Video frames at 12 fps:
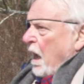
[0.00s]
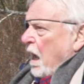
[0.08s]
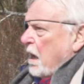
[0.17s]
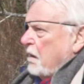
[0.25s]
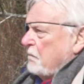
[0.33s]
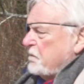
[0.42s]

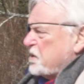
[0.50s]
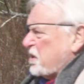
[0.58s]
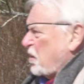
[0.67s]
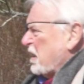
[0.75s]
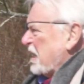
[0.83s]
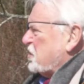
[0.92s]
The
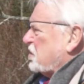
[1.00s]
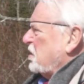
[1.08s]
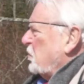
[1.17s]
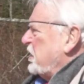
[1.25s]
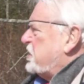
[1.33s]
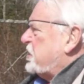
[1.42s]
zonation
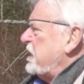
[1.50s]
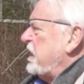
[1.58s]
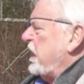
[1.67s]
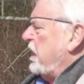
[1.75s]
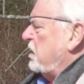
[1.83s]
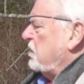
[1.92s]
that we see
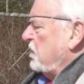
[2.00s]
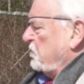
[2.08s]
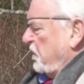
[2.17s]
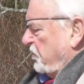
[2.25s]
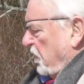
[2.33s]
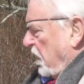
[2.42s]
here,
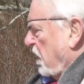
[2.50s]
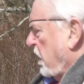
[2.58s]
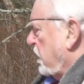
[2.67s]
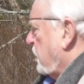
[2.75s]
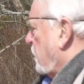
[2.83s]
we've got a lot of